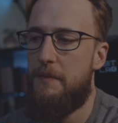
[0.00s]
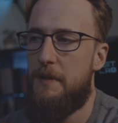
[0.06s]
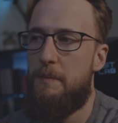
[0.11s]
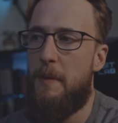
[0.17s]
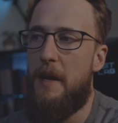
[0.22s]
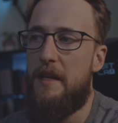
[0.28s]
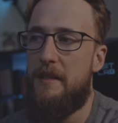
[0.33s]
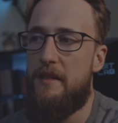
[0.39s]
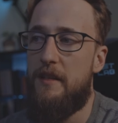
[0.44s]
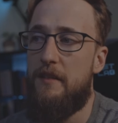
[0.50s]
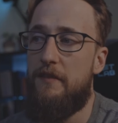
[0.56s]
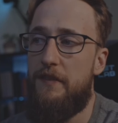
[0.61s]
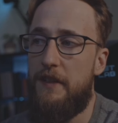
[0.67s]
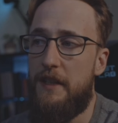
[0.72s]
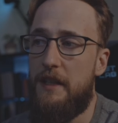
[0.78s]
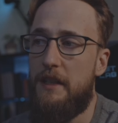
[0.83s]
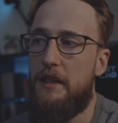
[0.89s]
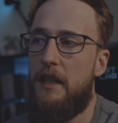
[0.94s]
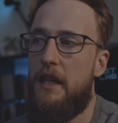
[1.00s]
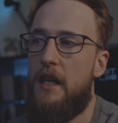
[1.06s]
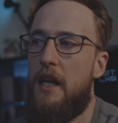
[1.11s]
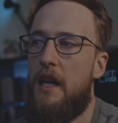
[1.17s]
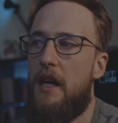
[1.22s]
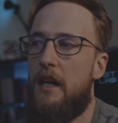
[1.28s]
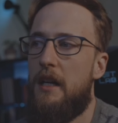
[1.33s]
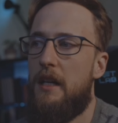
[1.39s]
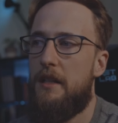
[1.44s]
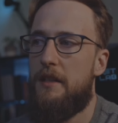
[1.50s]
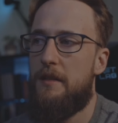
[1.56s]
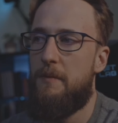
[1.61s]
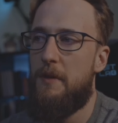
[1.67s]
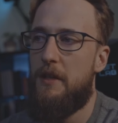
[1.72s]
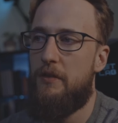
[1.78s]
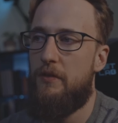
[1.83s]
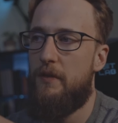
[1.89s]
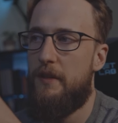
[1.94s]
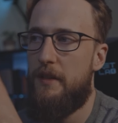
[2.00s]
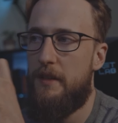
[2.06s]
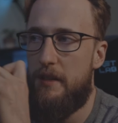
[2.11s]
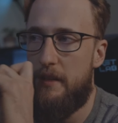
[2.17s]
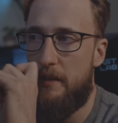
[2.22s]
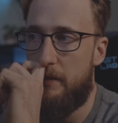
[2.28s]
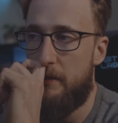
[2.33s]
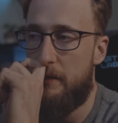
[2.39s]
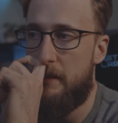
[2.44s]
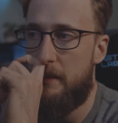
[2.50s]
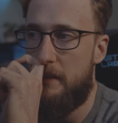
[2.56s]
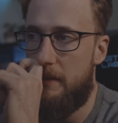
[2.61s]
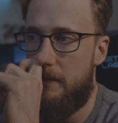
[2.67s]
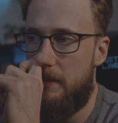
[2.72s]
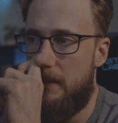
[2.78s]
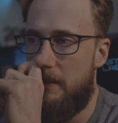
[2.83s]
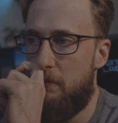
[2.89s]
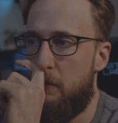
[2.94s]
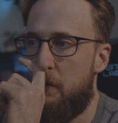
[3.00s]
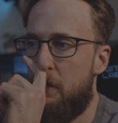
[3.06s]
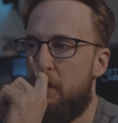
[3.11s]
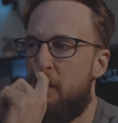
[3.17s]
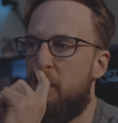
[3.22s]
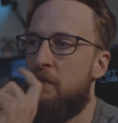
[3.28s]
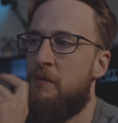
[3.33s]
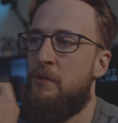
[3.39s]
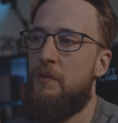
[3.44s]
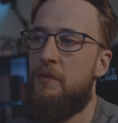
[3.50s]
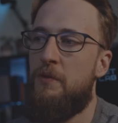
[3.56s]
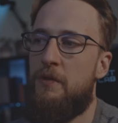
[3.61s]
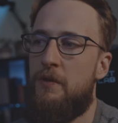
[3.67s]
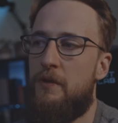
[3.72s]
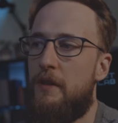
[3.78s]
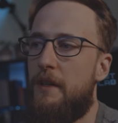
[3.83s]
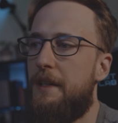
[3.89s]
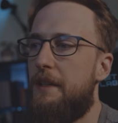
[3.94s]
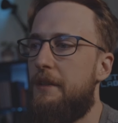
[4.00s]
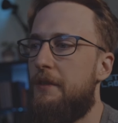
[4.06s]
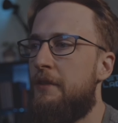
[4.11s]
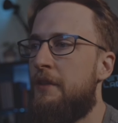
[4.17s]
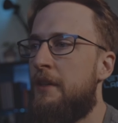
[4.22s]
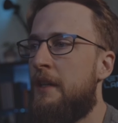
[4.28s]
spans of the finger, to make sure that it wasn't too strange.